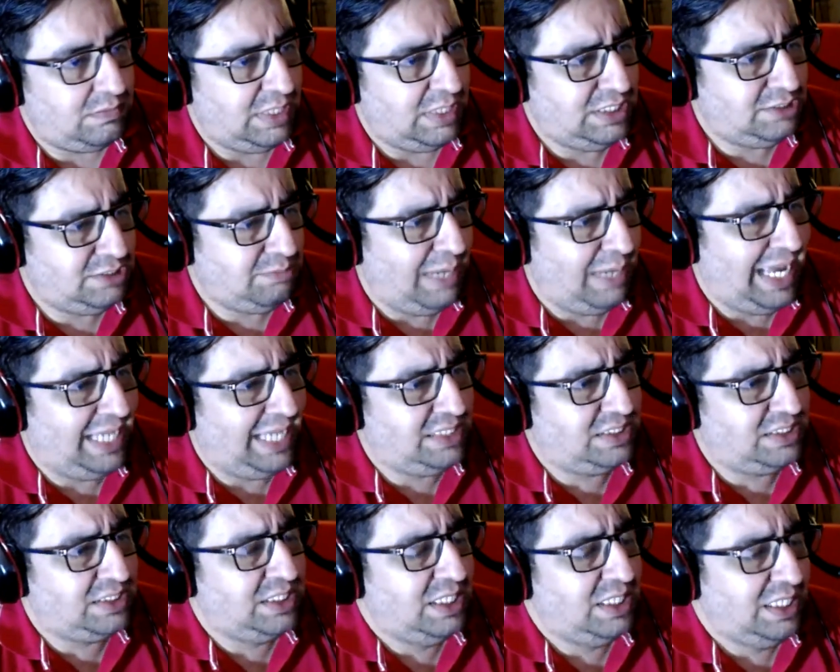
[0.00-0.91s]
Smash,
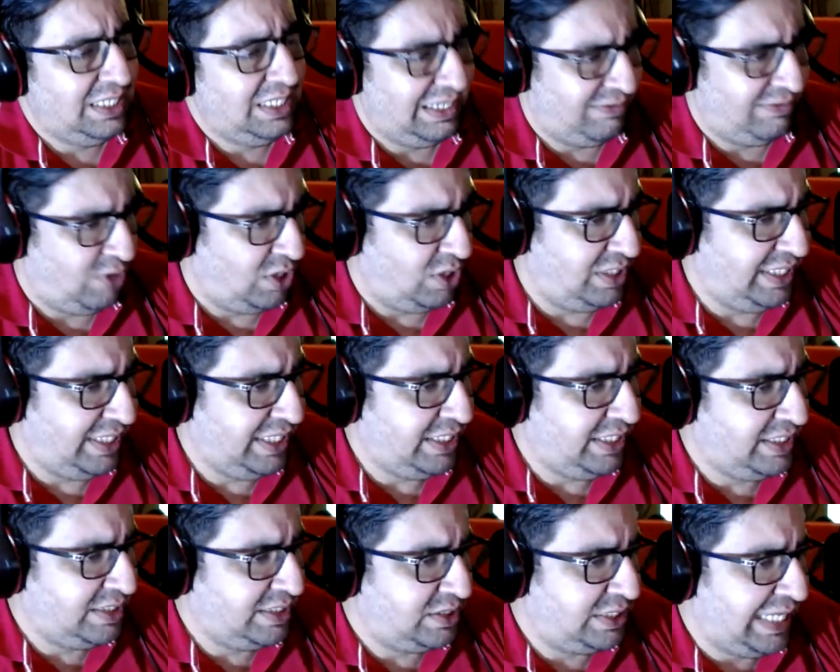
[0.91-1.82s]
I've
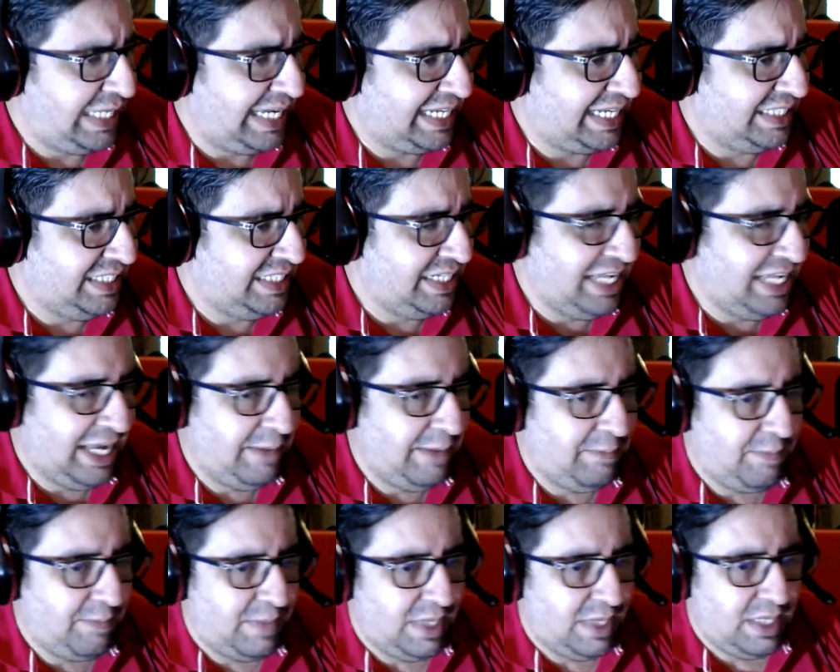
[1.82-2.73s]
already taken the name.